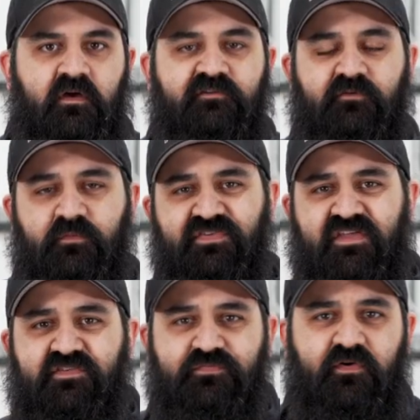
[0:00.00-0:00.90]
So we're
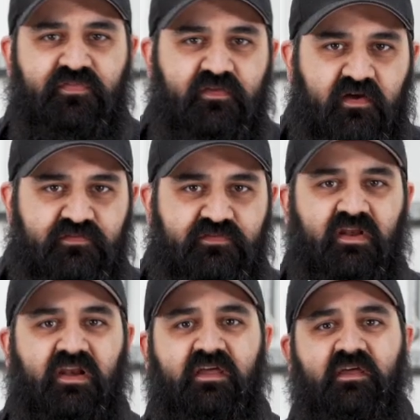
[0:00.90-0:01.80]
satisfied the gun's
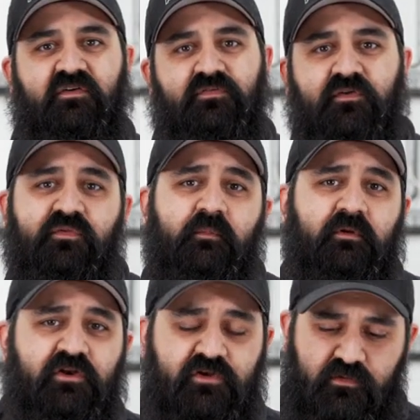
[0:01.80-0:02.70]
clear. First thing we're
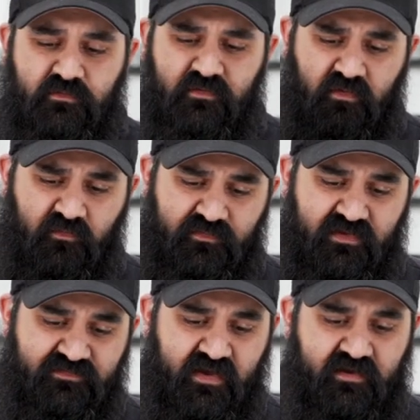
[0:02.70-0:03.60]
gonna do on
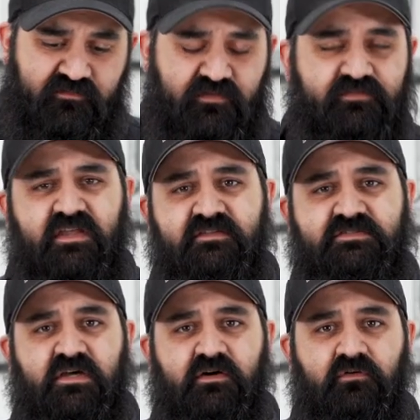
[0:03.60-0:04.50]
this AR-15
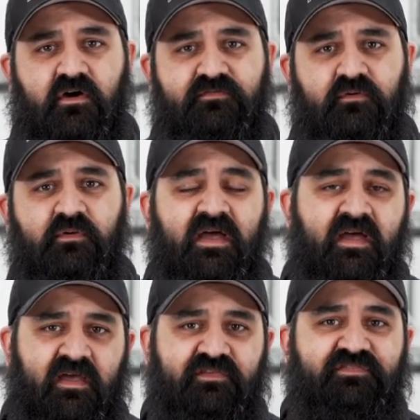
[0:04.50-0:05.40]
style rifle
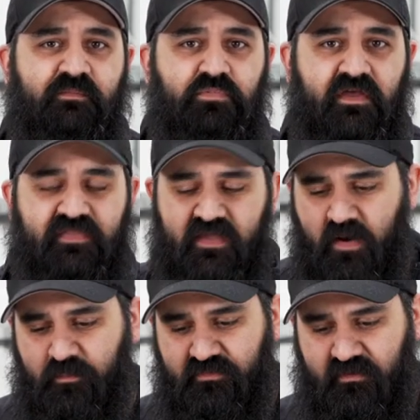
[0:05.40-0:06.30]
is separate the
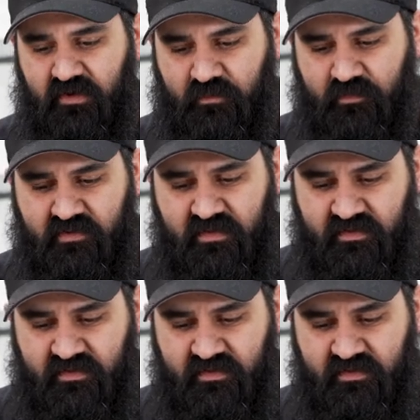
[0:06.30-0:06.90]
upper and lower.